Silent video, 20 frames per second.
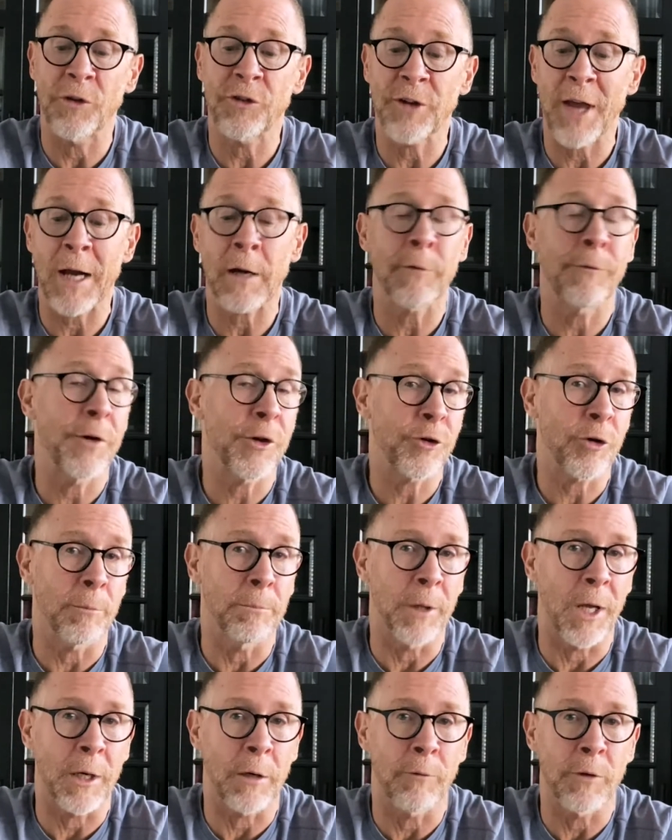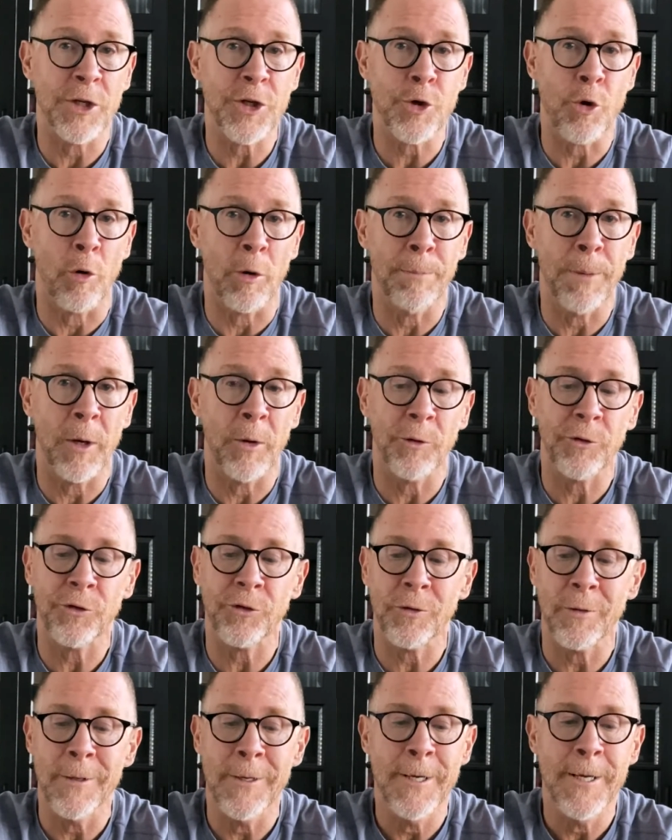sacrificial blood over its
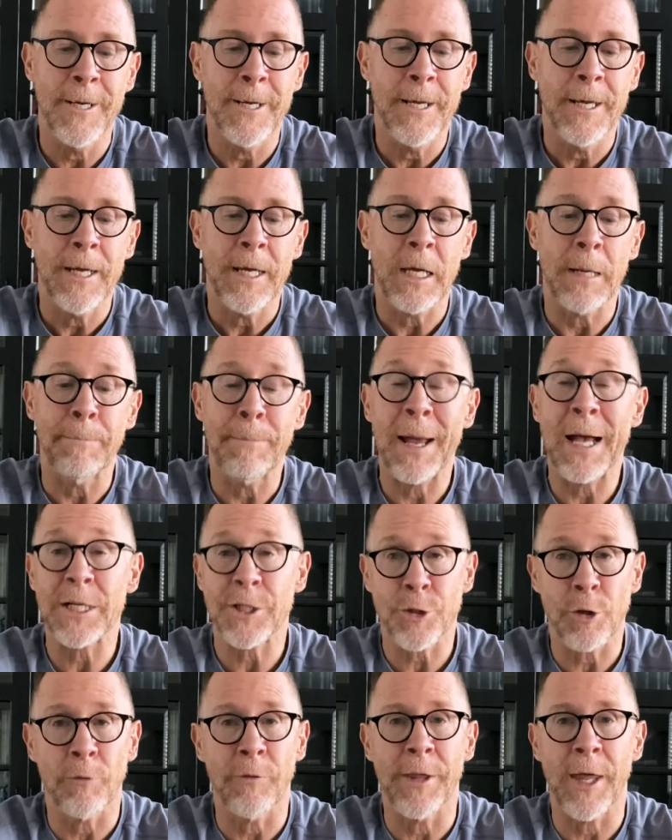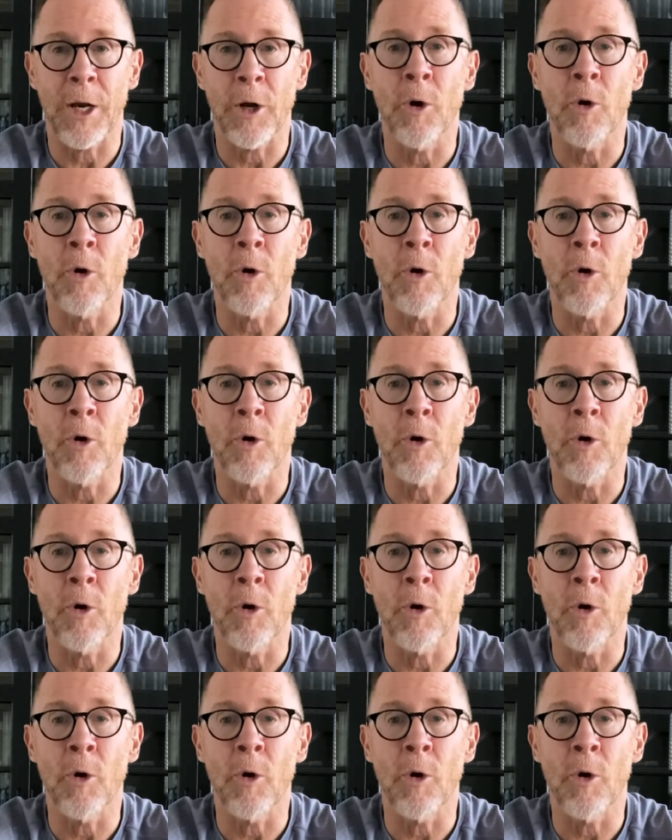doorposts, he passed over that